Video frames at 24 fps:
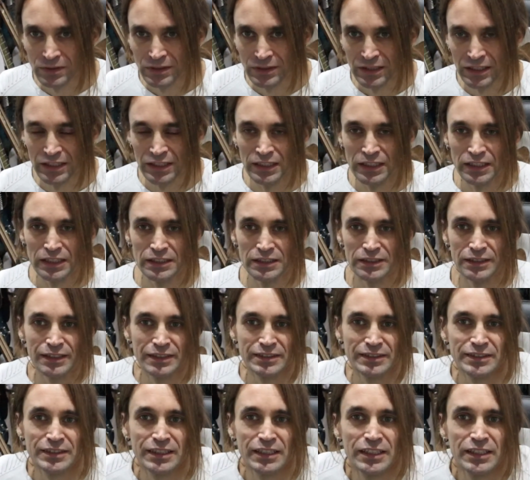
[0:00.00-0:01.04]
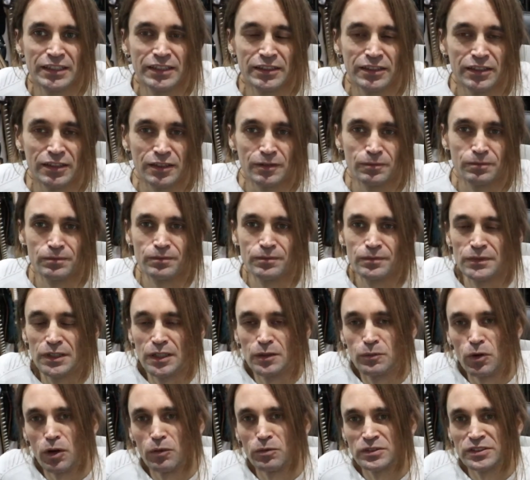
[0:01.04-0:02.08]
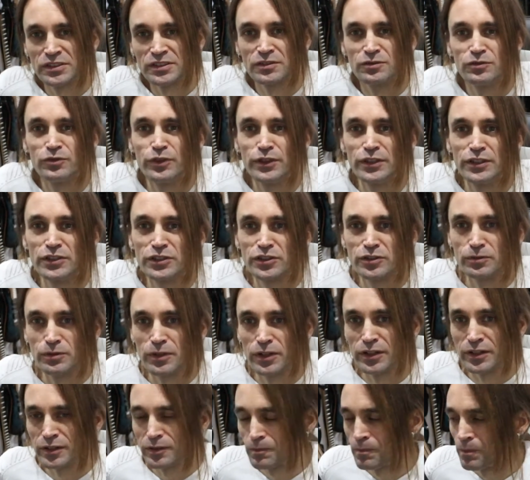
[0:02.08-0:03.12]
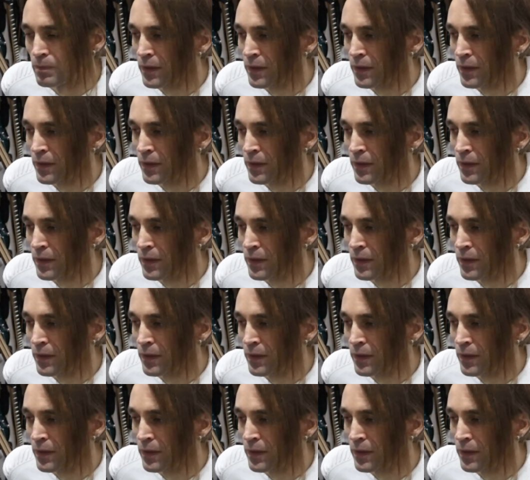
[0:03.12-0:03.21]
and I said I'm almost finished with it.